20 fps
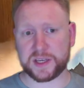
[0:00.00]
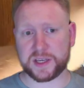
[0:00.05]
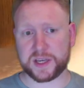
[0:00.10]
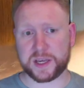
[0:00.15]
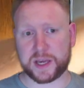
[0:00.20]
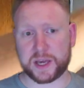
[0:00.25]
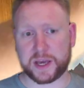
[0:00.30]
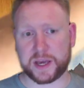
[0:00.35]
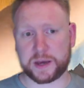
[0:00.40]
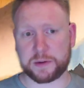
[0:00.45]

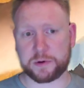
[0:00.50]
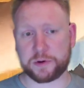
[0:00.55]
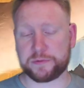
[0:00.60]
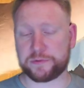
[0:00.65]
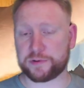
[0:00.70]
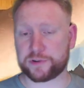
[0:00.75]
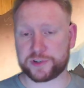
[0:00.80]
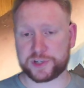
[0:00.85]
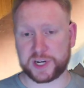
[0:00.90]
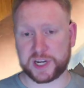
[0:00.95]

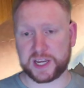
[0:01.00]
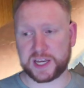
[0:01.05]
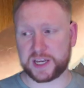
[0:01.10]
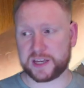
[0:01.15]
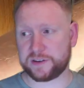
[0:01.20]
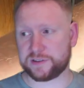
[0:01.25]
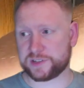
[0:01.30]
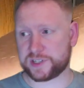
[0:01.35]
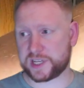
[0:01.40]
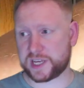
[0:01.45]
Unfortunately,
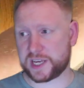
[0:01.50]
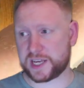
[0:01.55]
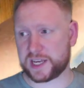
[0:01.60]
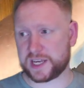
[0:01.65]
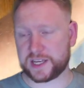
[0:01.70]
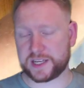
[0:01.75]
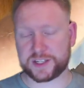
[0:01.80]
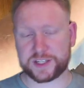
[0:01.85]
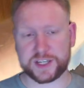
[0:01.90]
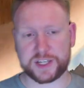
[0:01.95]
it was
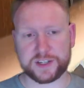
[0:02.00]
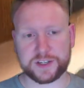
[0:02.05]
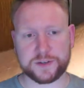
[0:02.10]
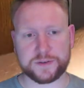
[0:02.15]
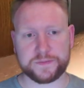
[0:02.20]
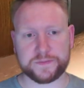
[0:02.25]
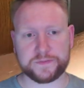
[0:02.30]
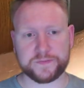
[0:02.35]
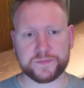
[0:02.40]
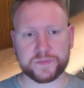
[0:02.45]
a Sisu.